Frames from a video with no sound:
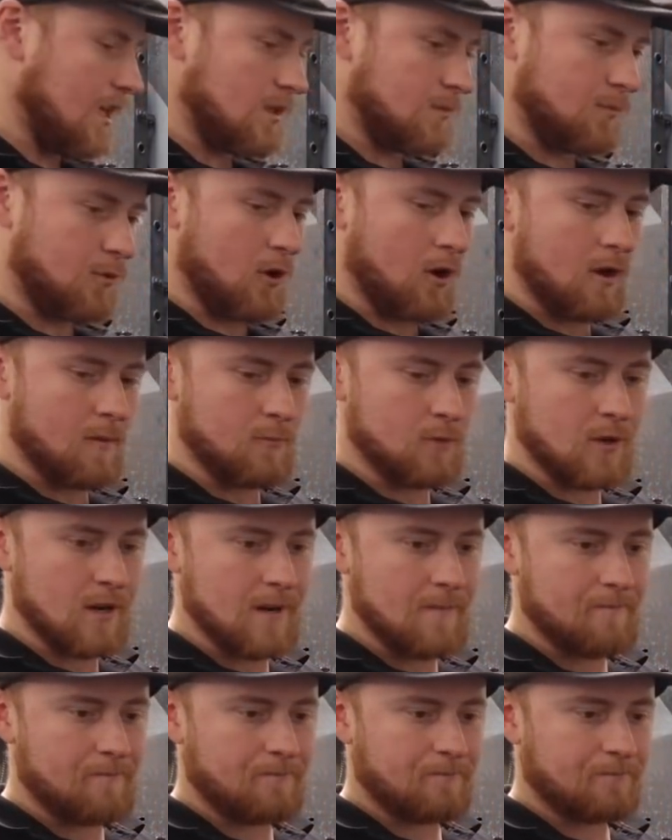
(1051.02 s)
edge primer
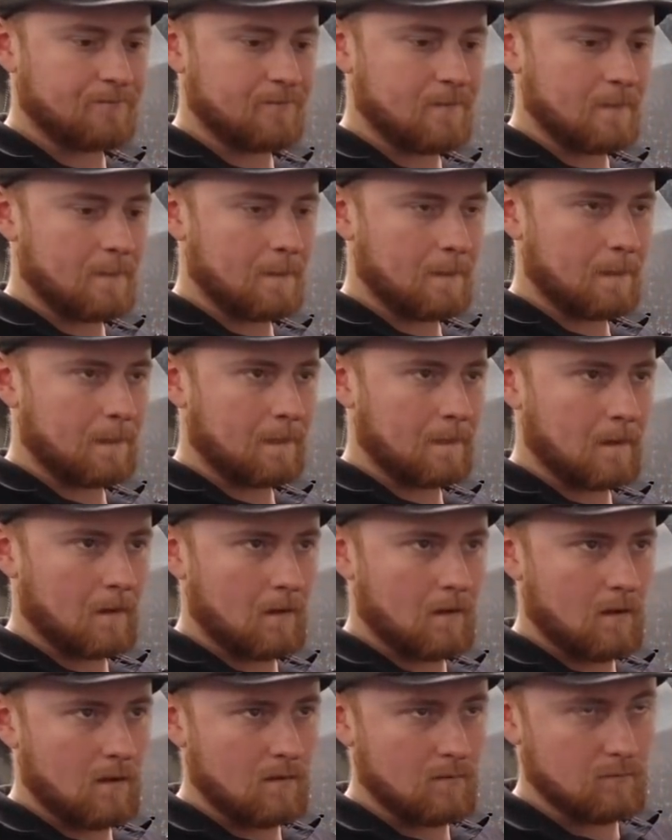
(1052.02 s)
it,
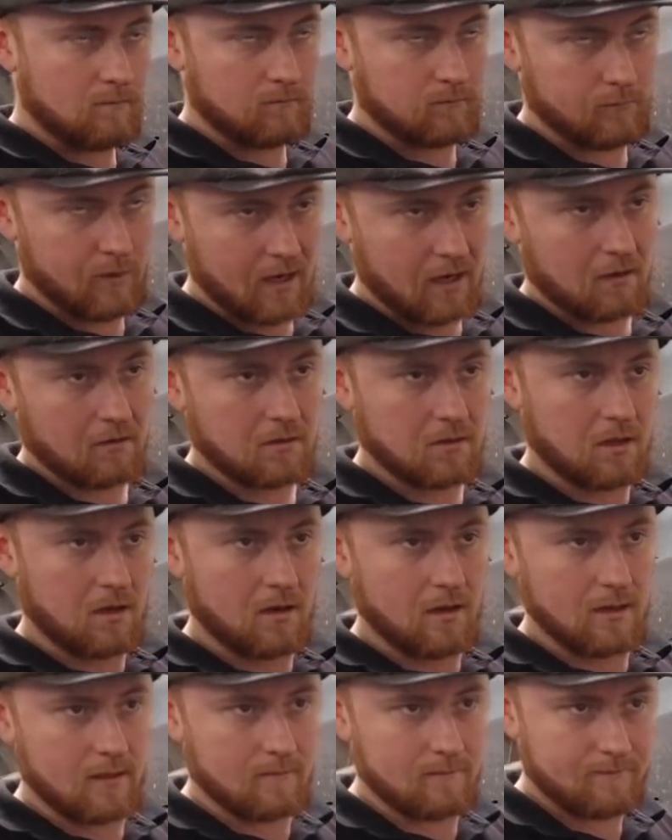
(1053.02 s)
red
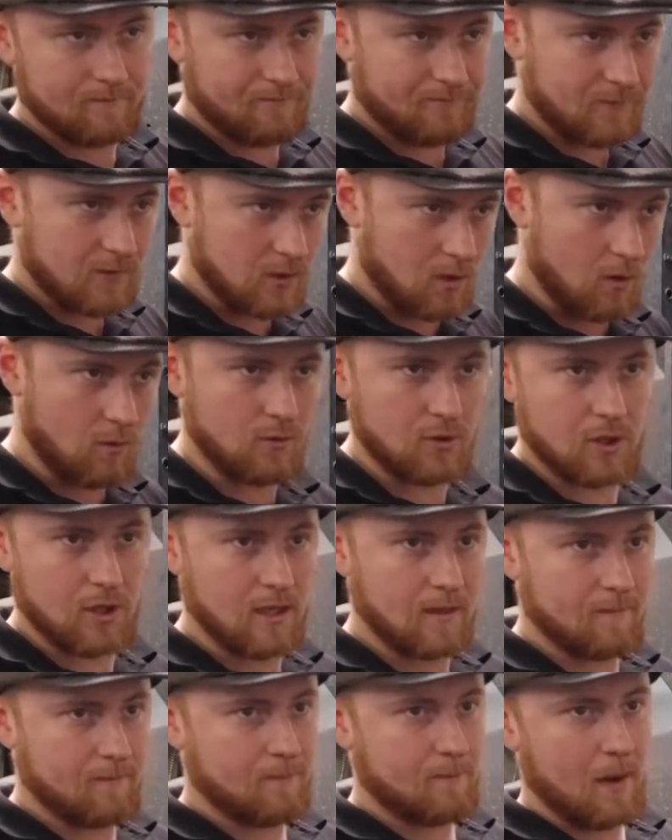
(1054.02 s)
oxide, stone
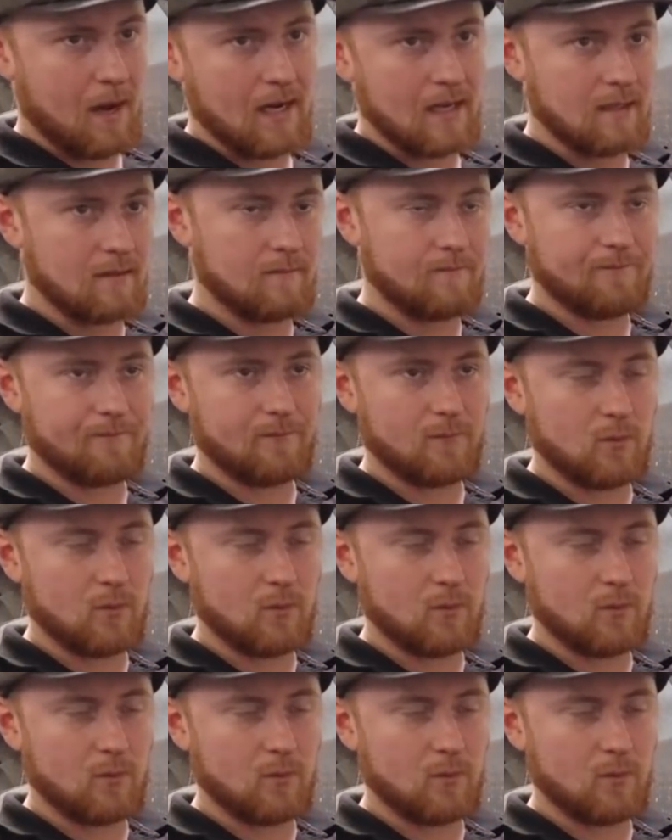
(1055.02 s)
chip, paint,